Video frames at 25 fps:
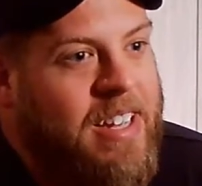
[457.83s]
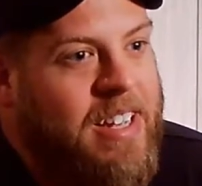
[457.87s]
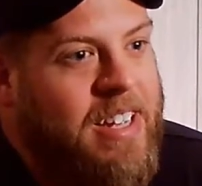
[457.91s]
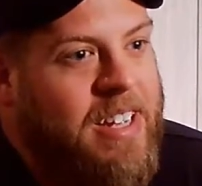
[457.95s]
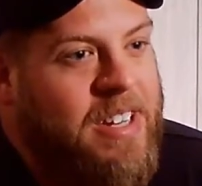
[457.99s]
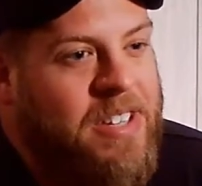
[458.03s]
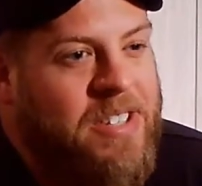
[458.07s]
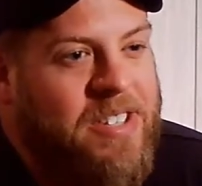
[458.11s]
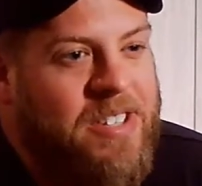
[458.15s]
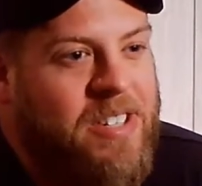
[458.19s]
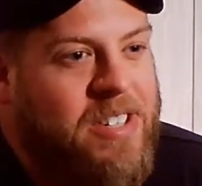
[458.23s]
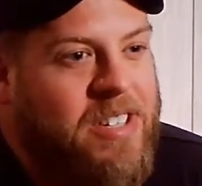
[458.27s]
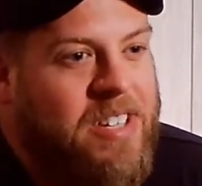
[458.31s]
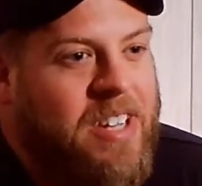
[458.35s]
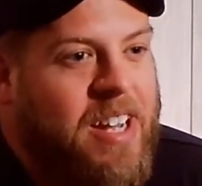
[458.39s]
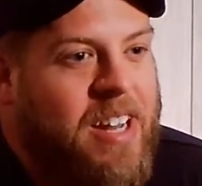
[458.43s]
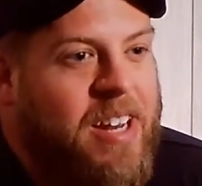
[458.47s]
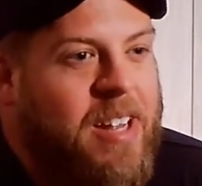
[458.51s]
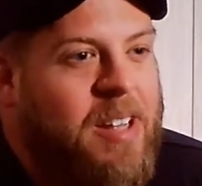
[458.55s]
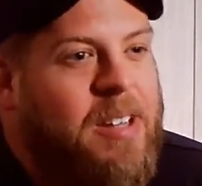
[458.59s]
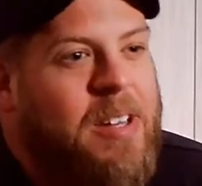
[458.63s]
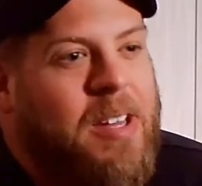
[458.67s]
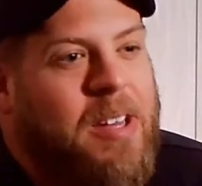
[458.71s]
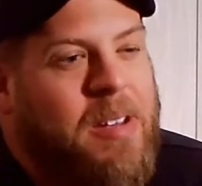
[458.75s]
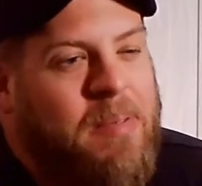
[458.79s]
It just
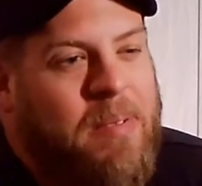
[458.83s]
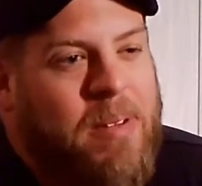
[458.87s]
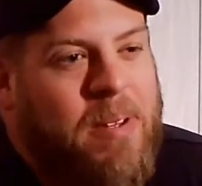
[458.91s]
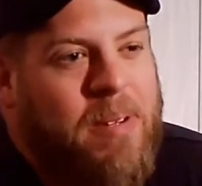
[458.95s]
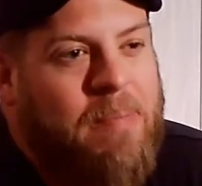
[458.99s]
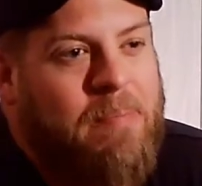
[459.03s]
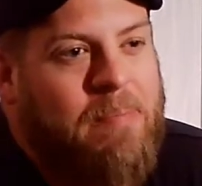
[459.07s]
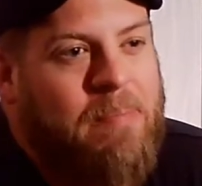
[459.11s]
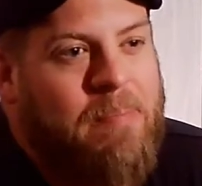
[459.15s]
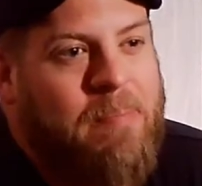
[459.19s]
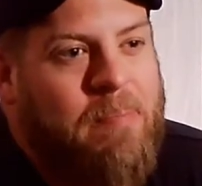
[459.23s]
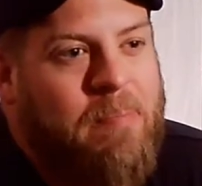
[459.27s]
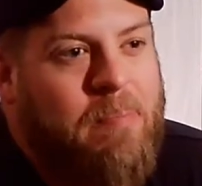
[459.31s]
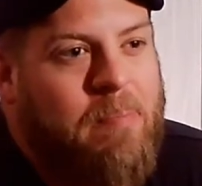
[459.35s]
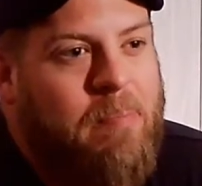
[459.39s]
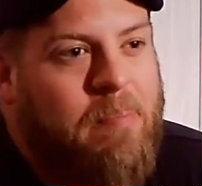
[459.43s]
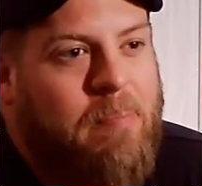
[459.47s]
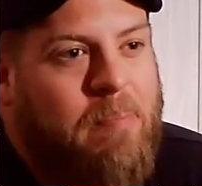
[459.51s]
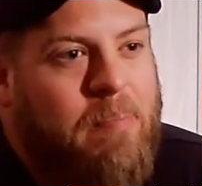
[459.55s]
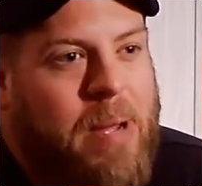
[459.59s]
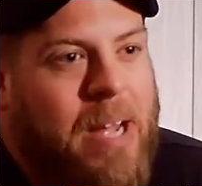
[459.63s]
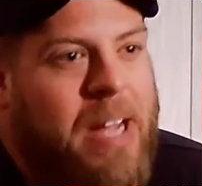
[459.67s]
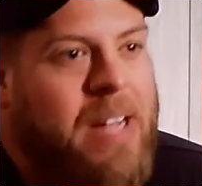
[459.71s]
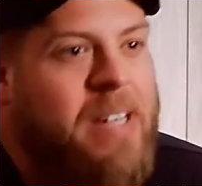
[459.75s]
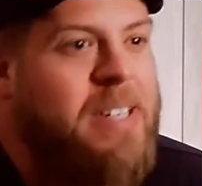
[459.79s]
kind of gave me a
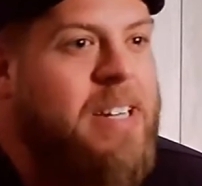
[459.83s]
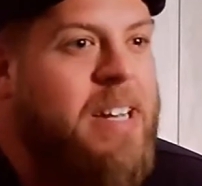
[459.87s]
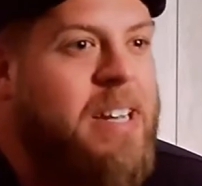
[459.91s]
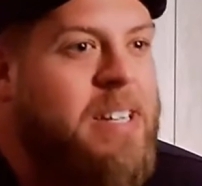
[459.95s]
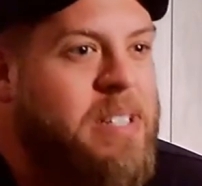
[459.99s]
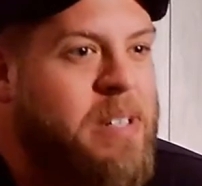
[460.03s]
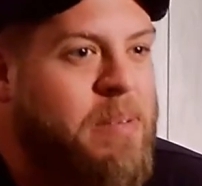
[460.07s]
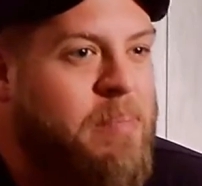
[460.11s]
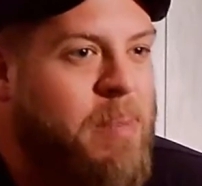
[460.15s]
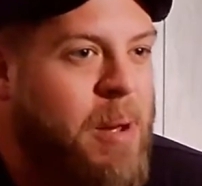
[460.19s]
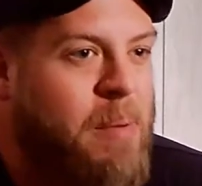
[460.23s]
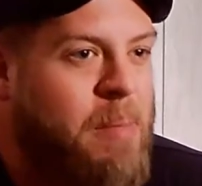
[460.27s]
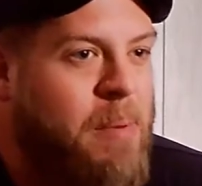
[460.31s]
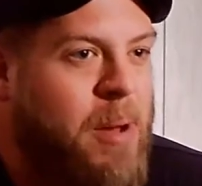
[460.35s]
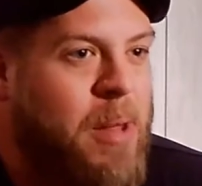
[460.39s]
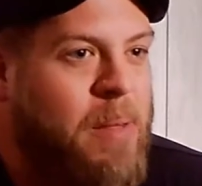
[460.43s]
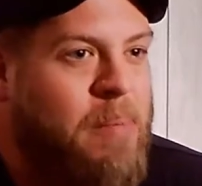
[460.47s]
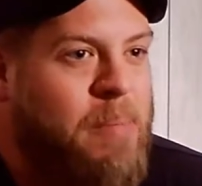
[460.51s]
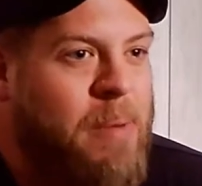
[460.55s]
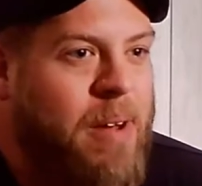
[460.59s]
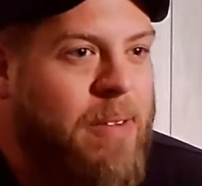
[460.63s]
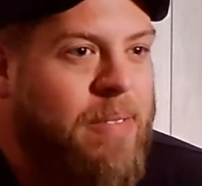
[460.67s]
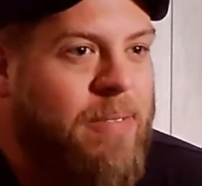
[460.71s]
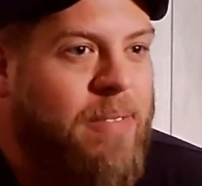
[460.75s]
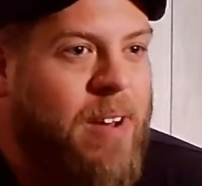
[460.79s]
bad taste in my
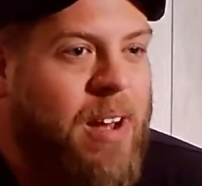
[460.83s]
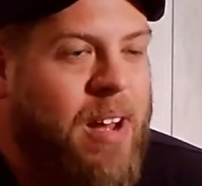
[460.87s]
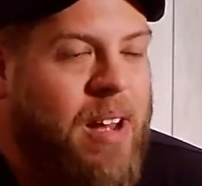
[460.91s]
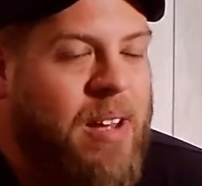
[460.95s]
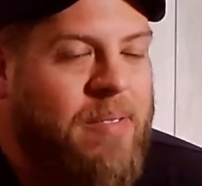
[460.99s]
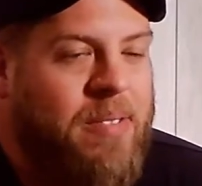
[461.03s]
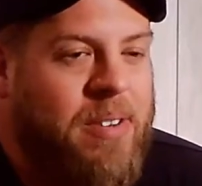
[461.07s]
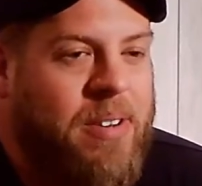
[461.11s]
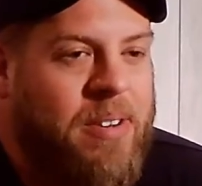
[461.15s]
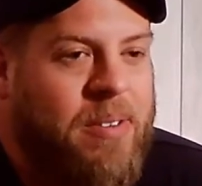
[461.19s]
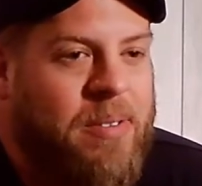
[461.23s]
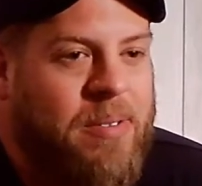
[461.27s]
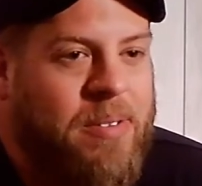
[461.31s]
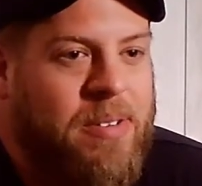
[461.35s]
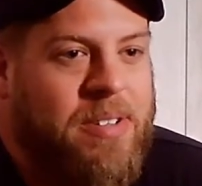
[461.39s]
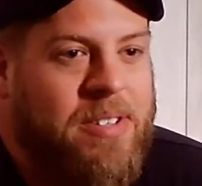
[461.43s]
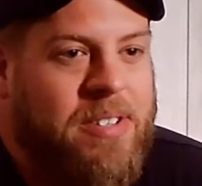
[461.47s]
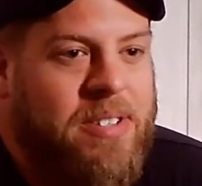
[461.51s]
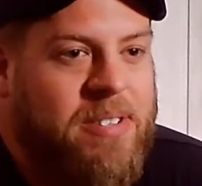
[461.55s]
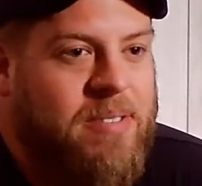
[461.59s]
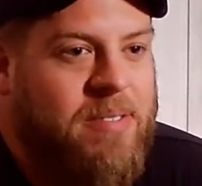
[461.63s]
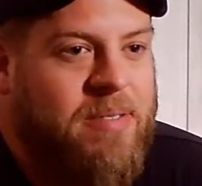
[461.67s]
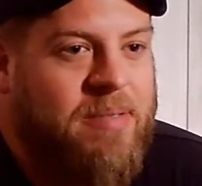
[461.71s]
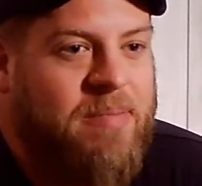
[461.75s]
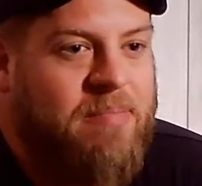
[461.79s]
mouth about five, and it
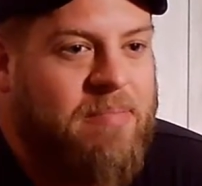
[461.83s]
was,